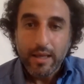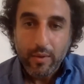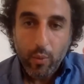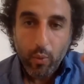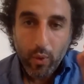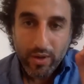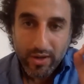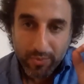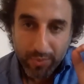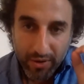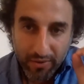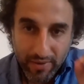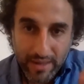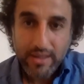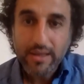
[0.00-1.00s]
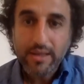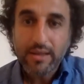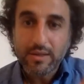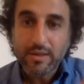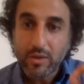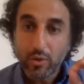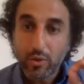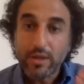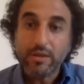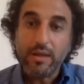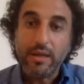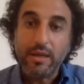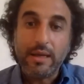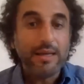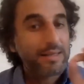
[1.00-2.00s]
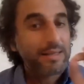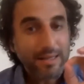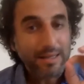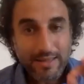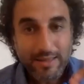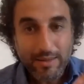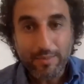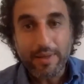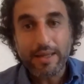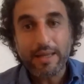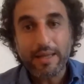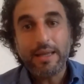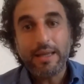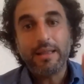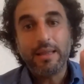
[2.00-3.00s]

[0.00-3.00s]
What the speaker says: what is preventing this unity is not simply